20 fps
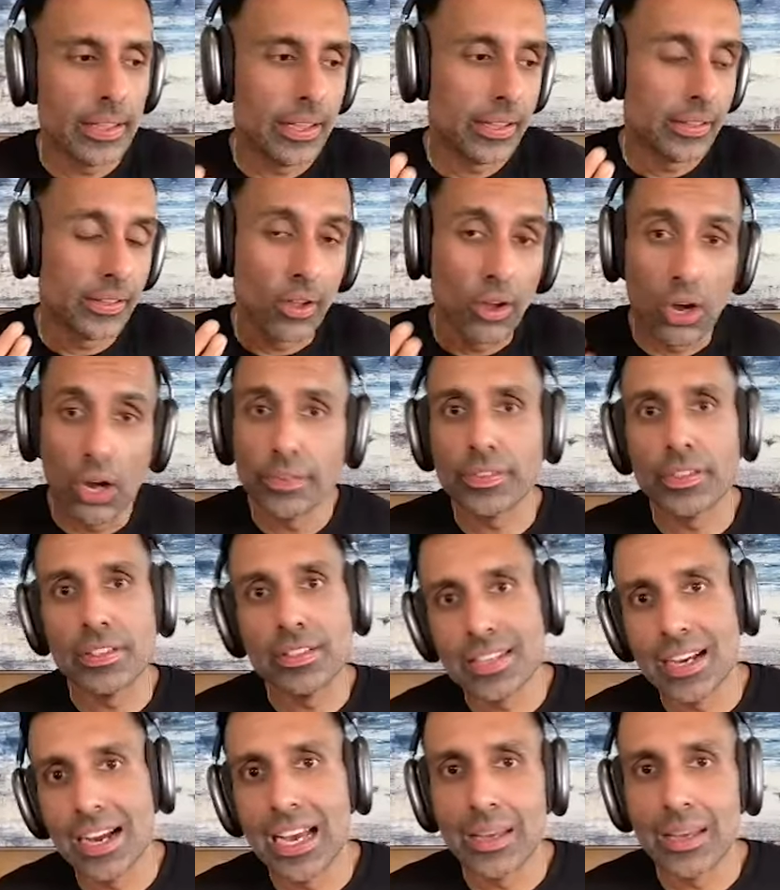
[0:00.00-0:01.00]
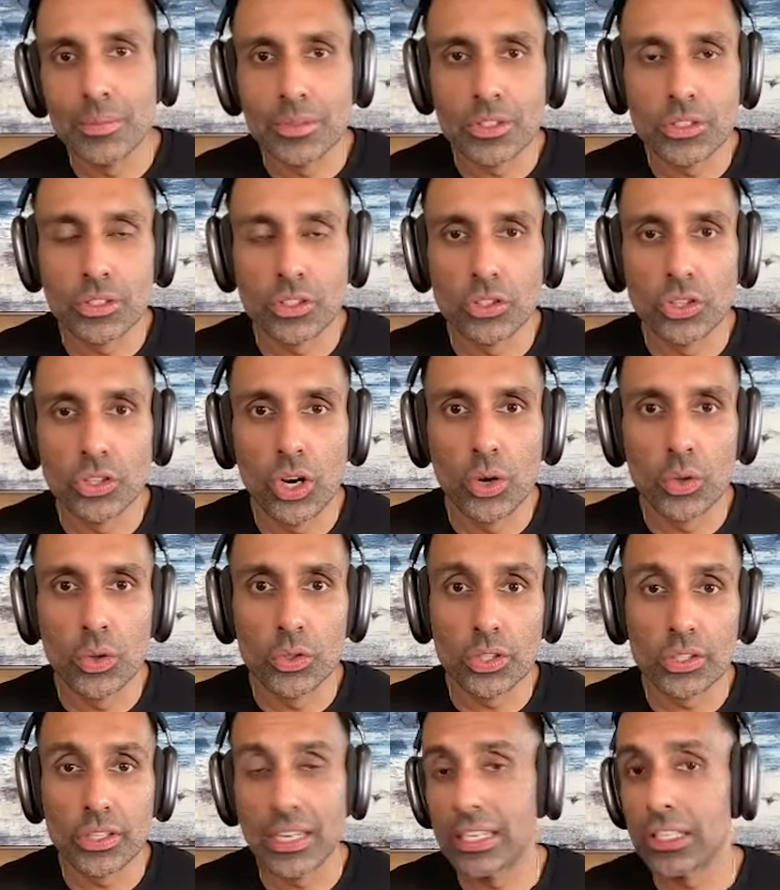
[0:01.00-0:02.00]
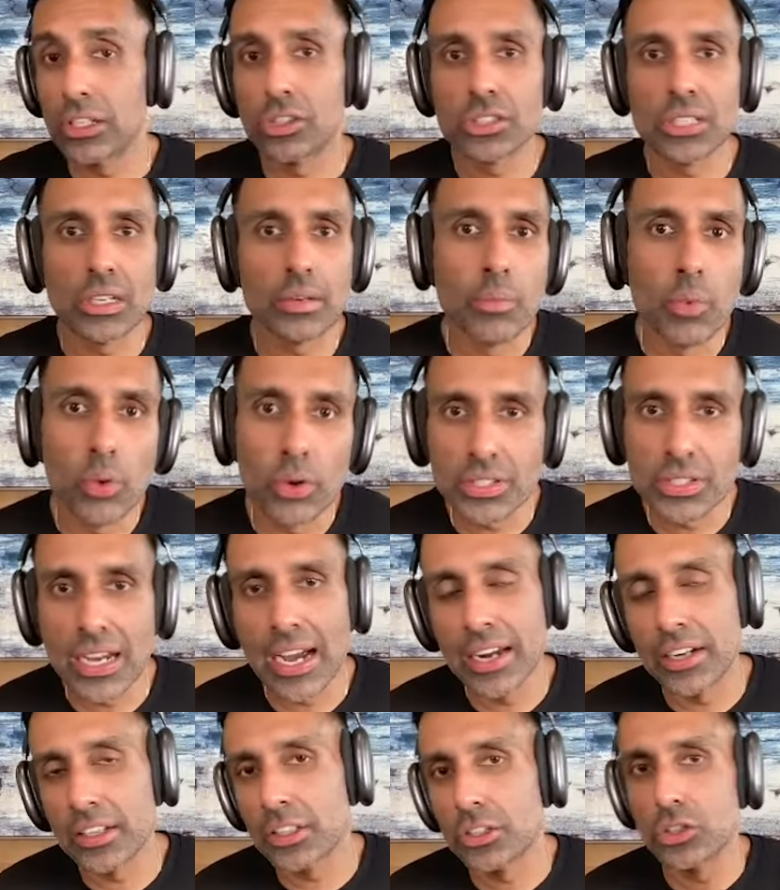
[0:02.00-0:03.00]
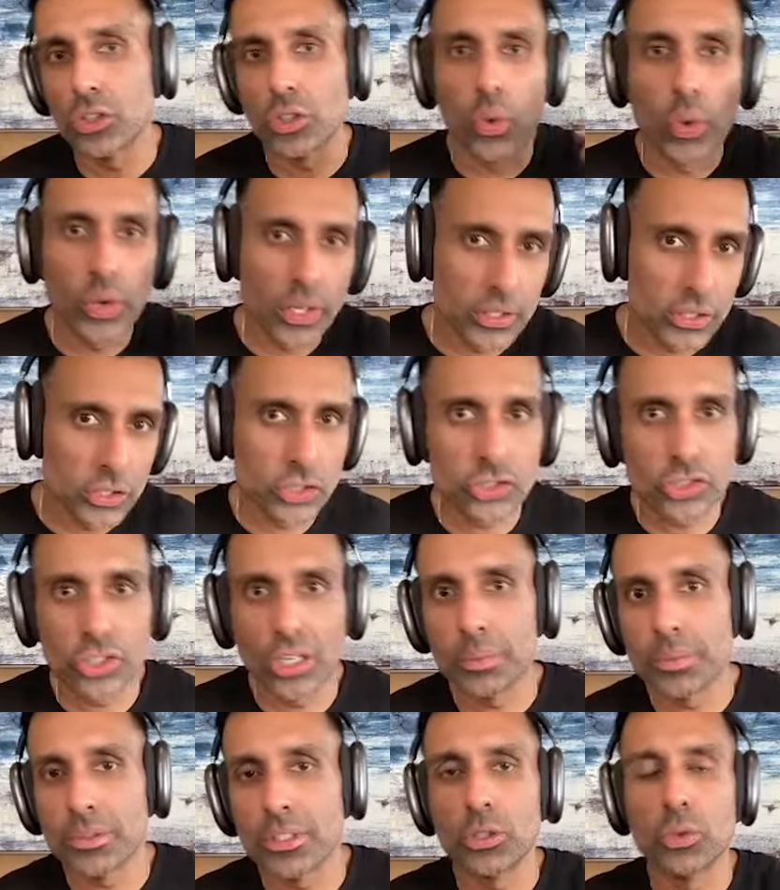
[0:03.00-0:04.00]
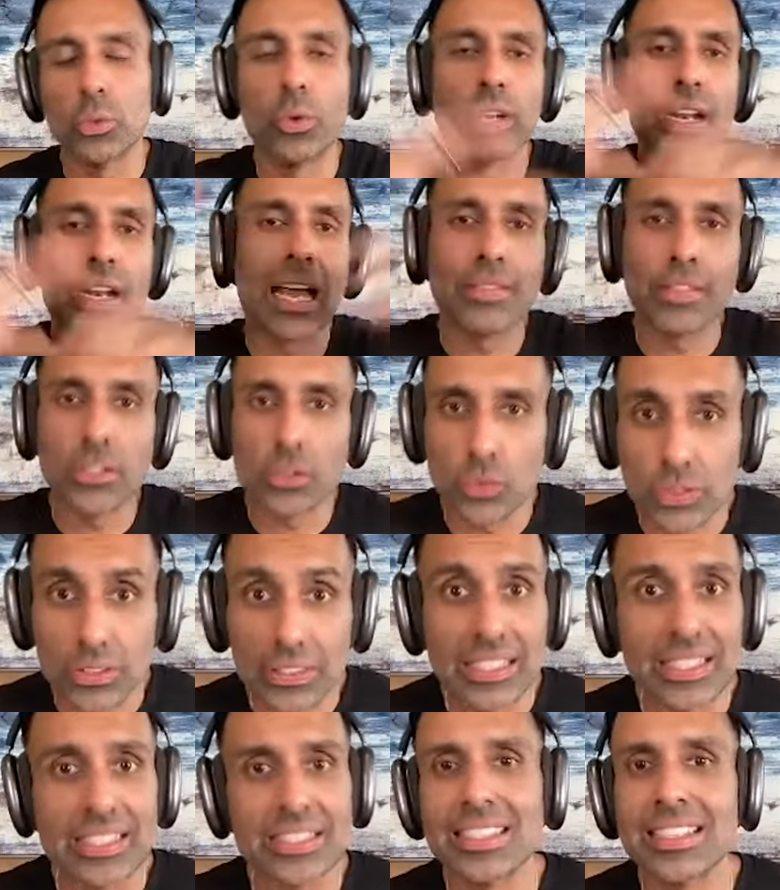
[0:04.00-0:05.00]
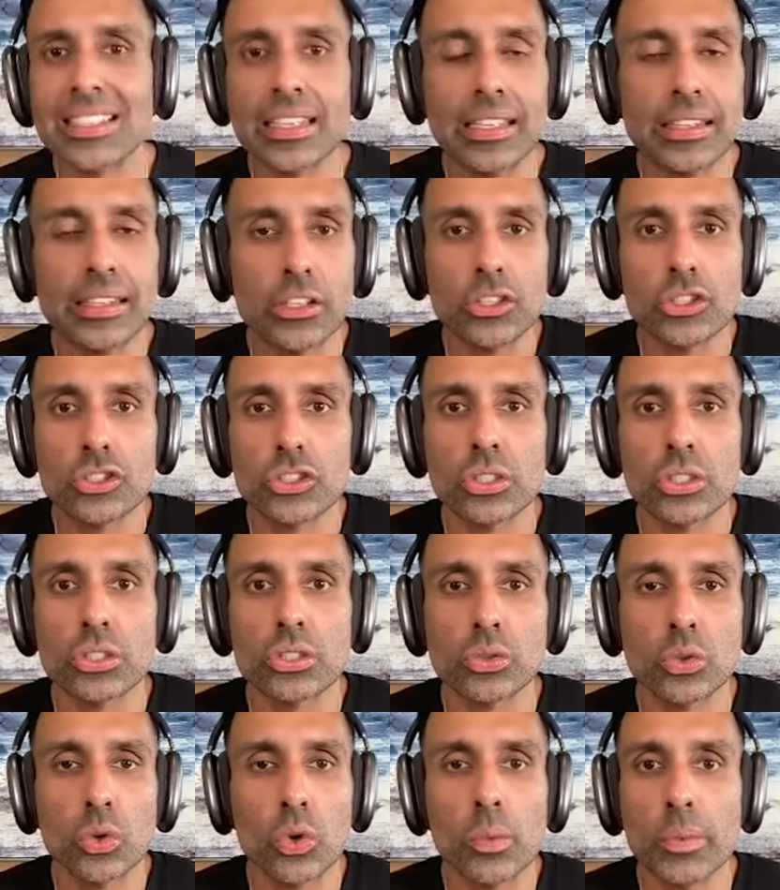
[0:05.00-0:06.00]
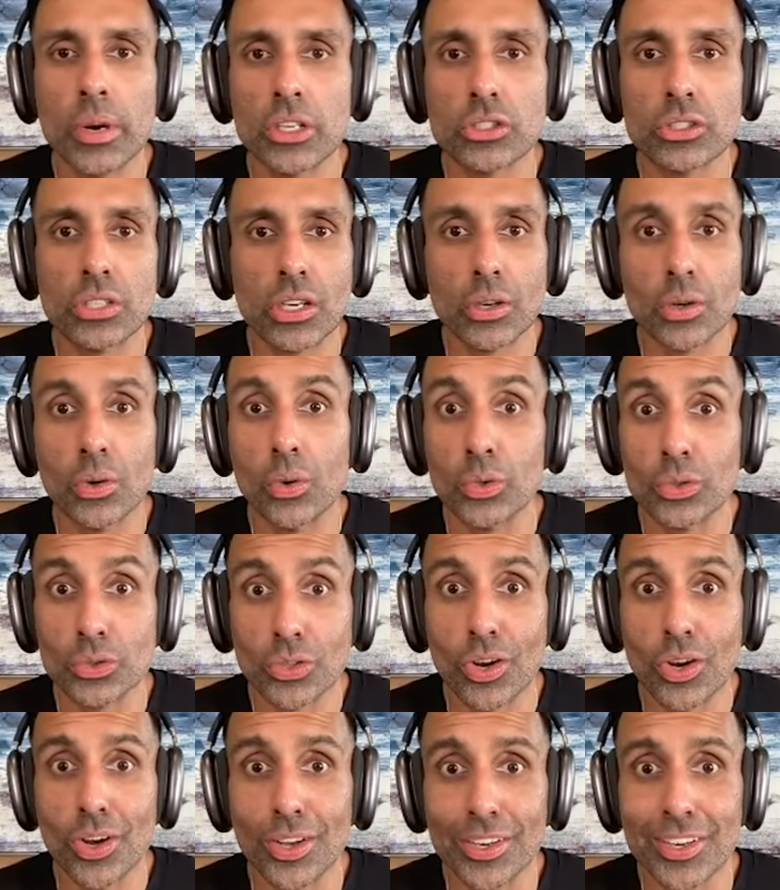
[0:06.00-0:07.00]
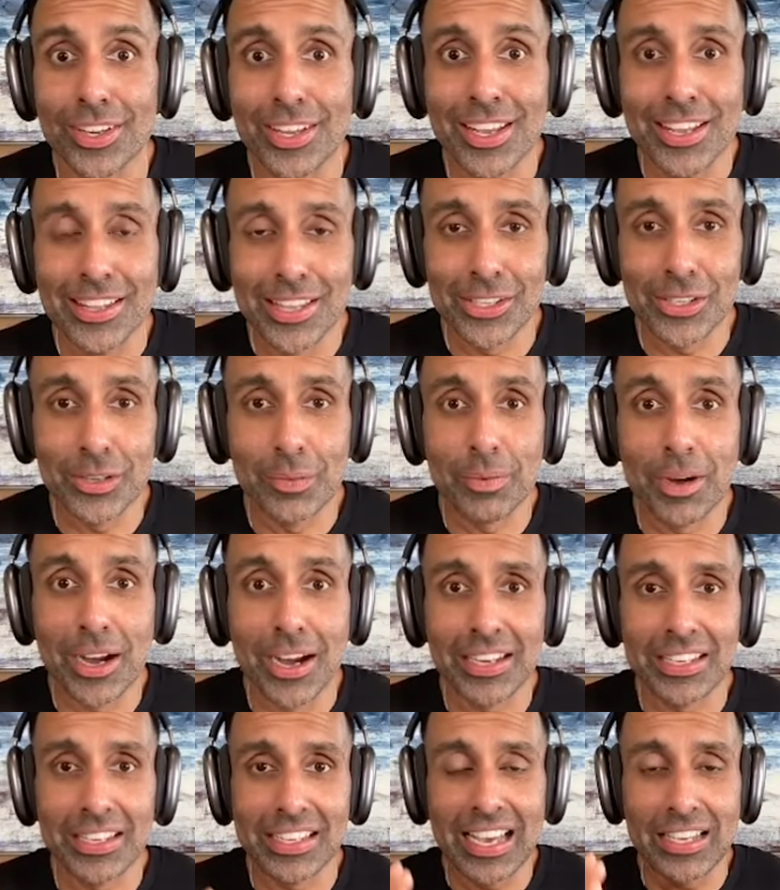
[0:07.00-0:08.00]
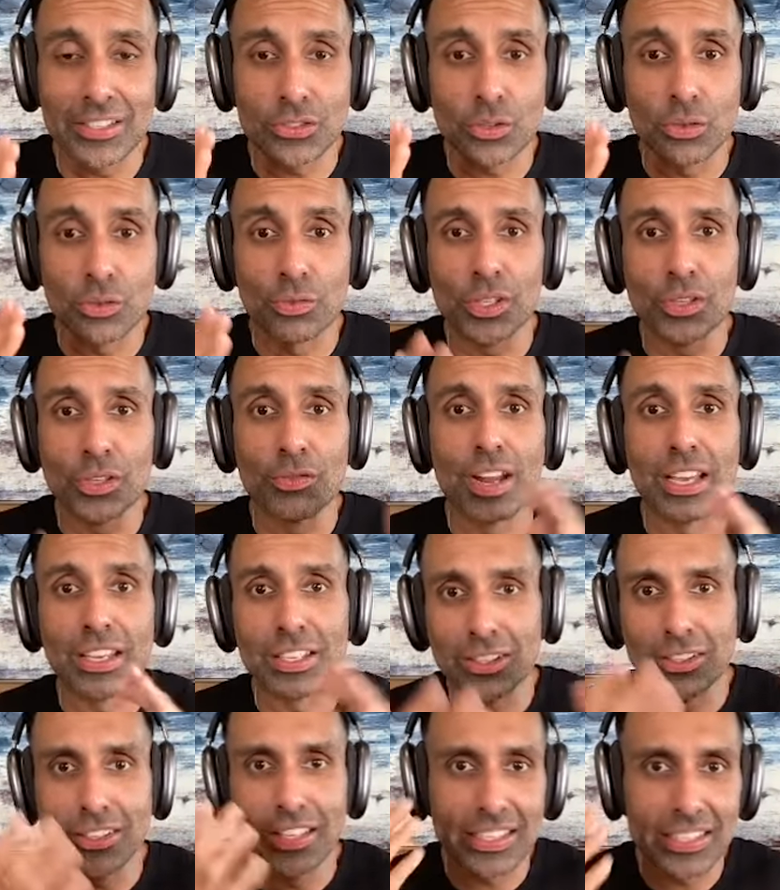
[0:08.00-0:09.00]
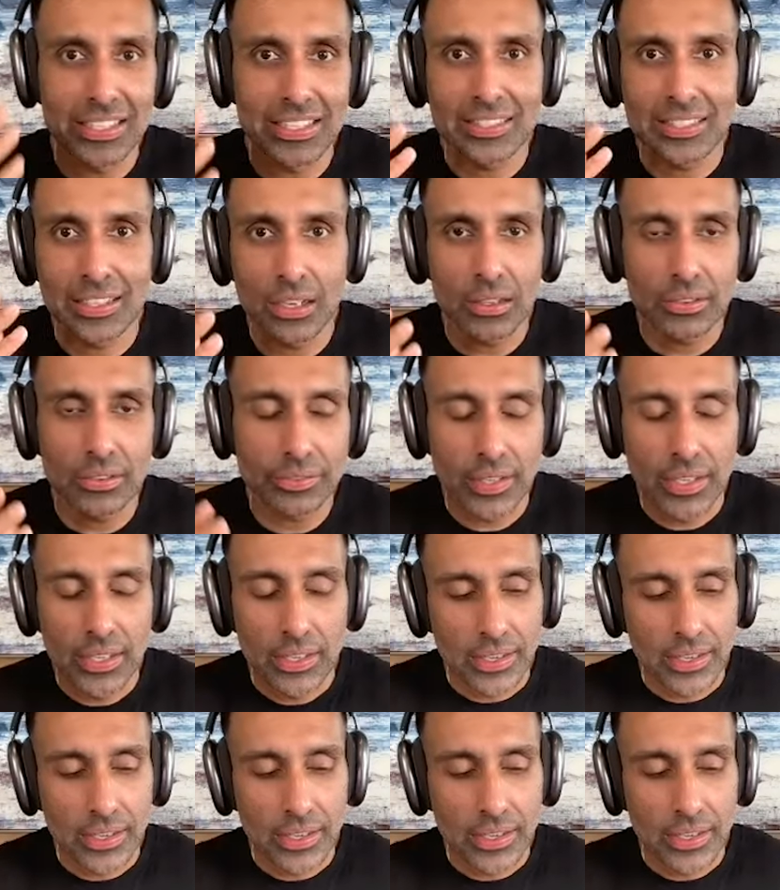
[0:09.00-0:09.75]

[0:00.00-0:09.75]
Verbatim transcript: uh, oftentimes you know you're getting yourself more tired because you're going on these trips and you want to have this release and there's just so much that goes on that your body has to re-regulate itself